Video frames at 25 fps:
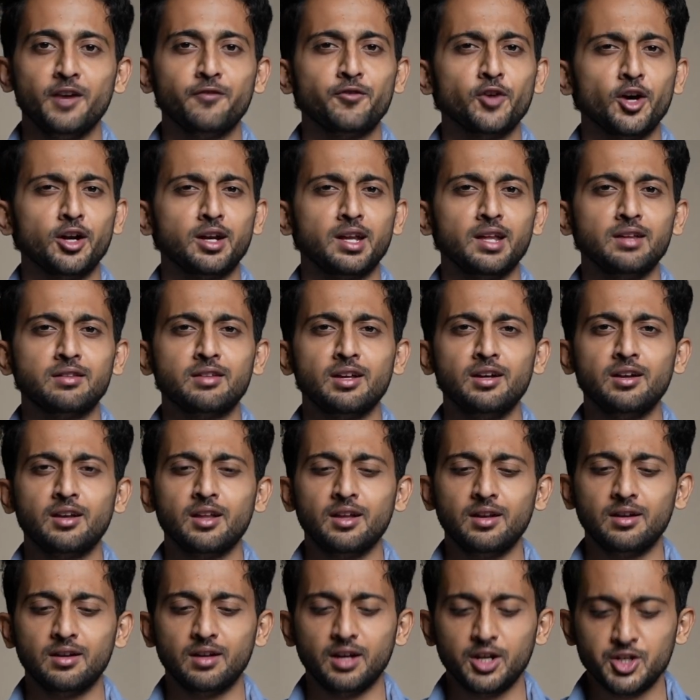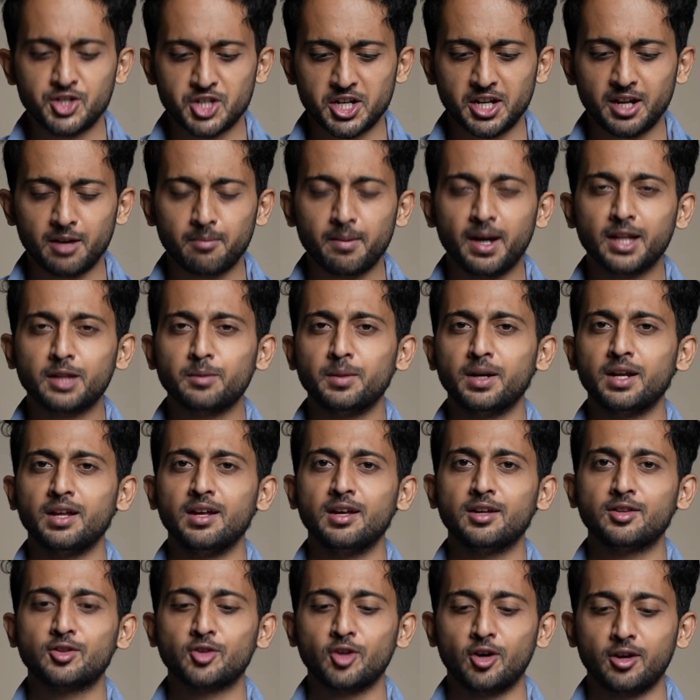If you are decent in engineering,
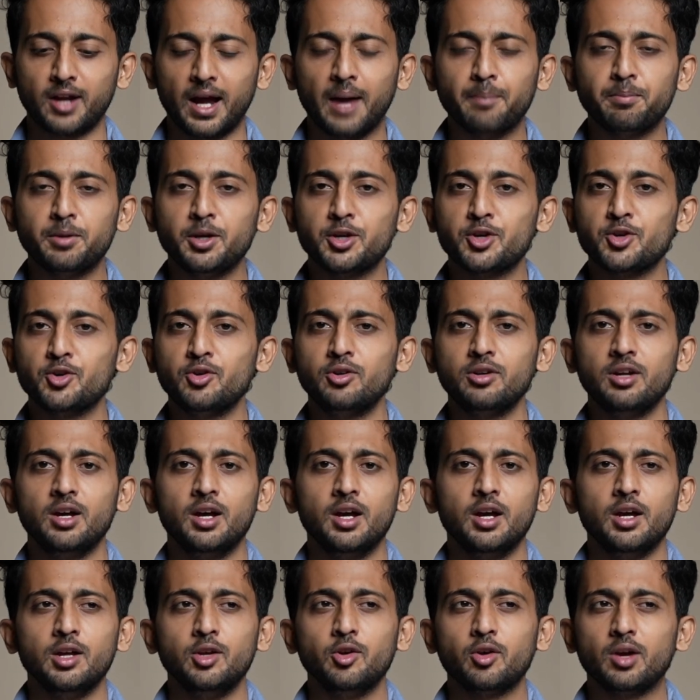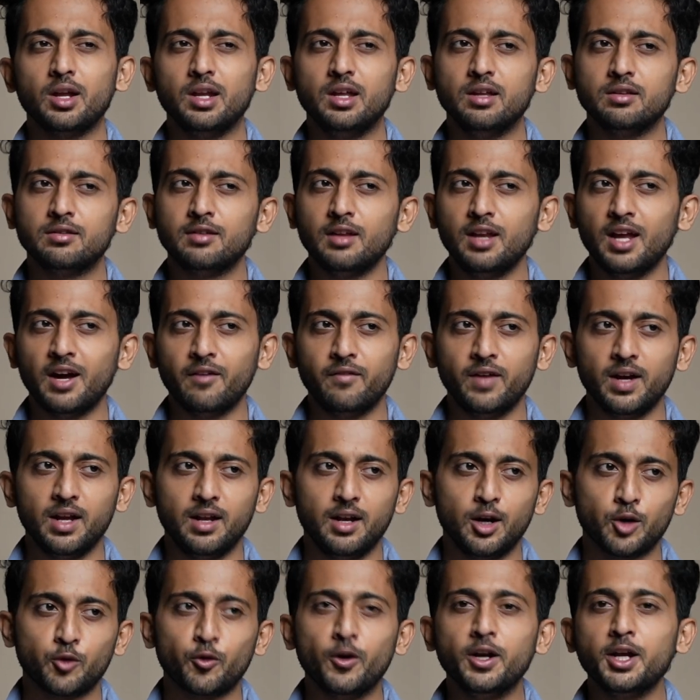mathematics or aptitude, you can easily
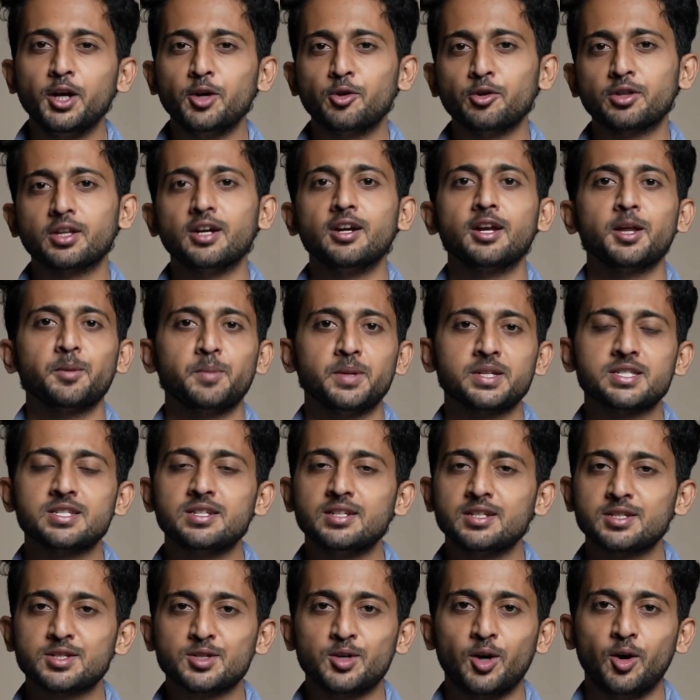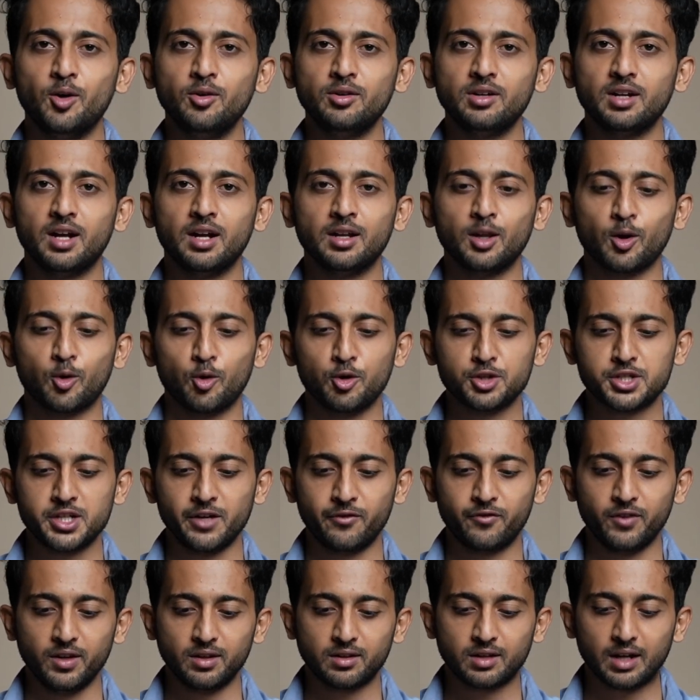avail a twenty to thirty percent discount, and the
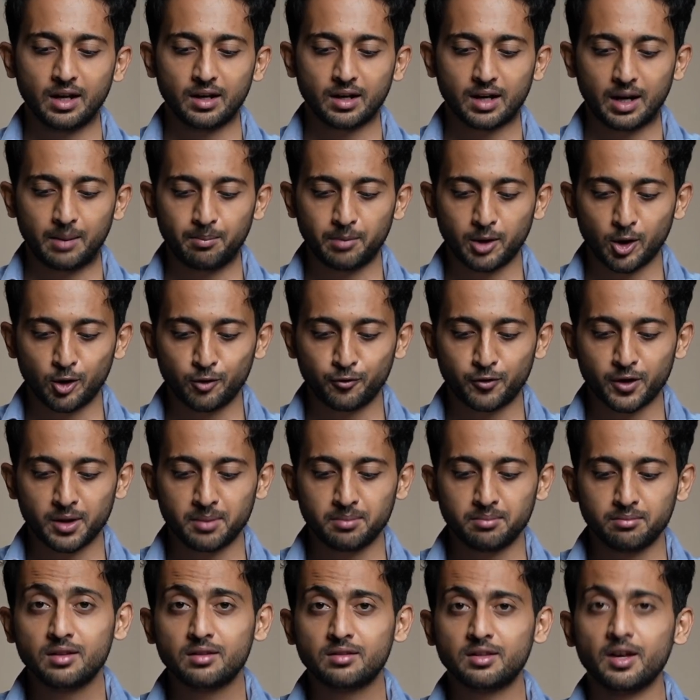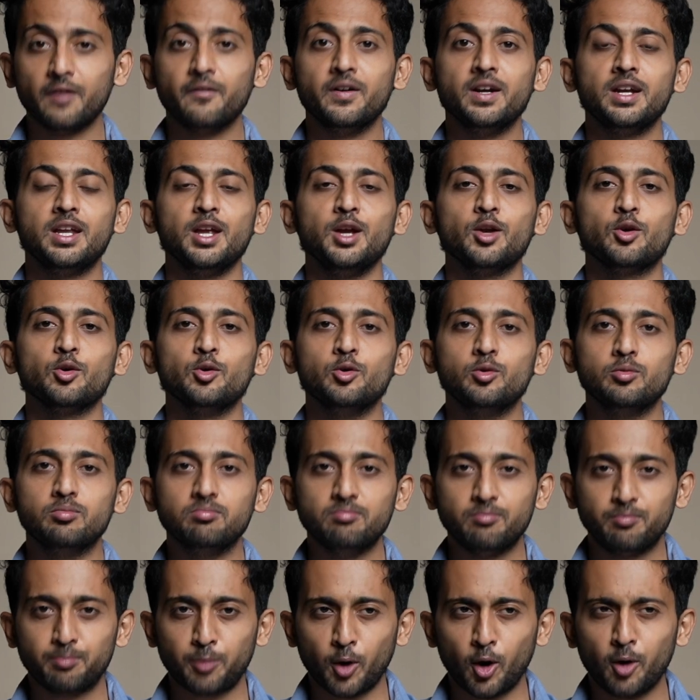coaching fees can come down from seventy to
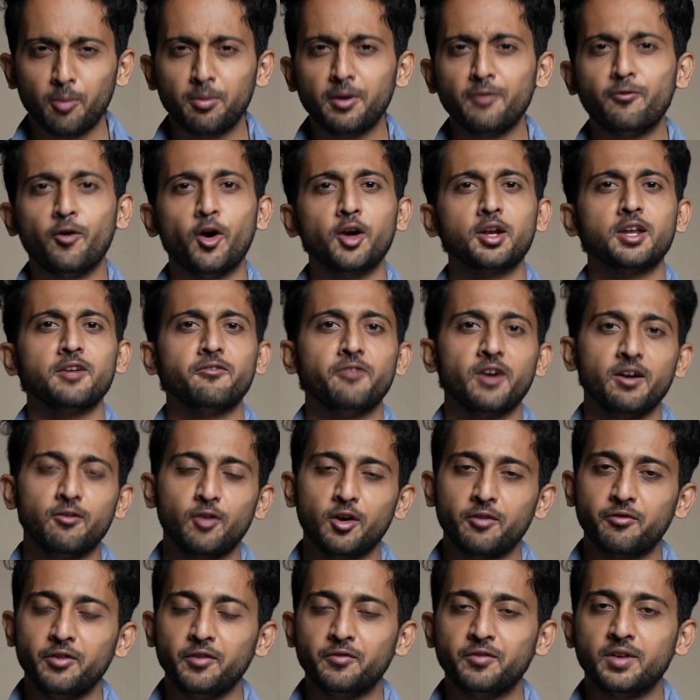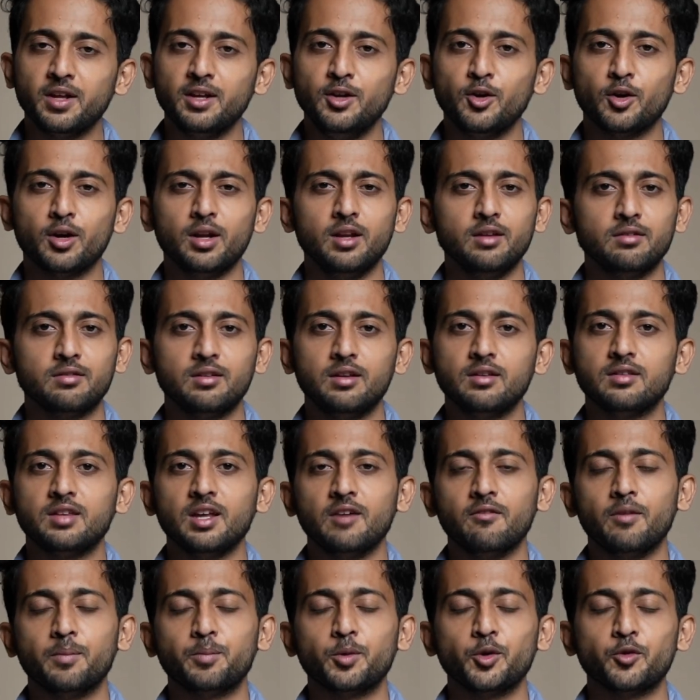probably forty-five or fifty. You can easily
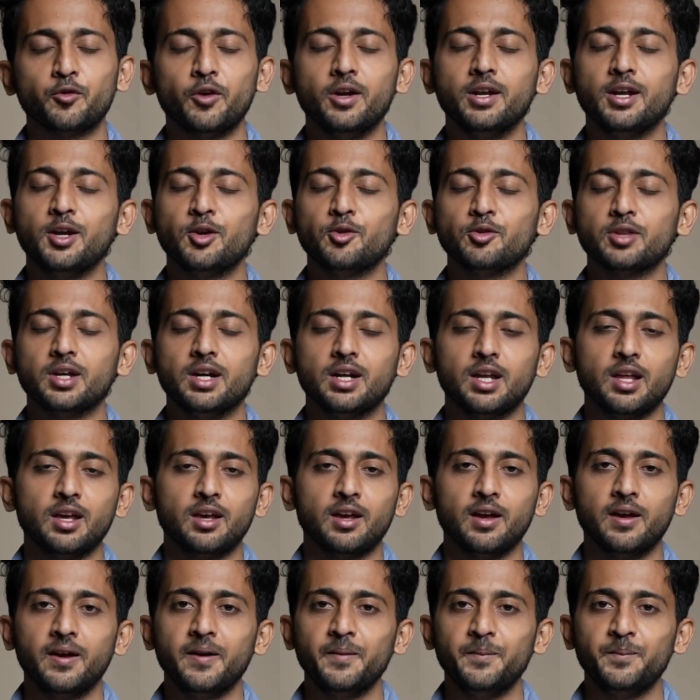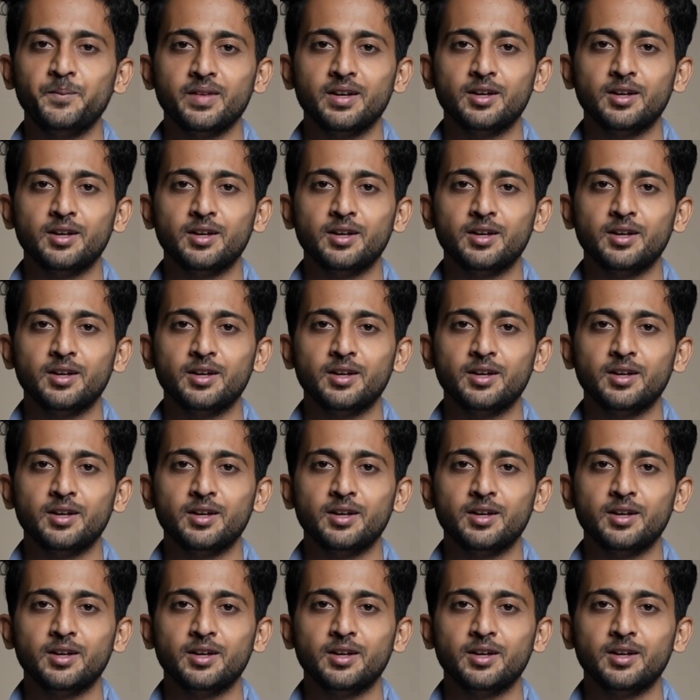save up to twenty to thirty K.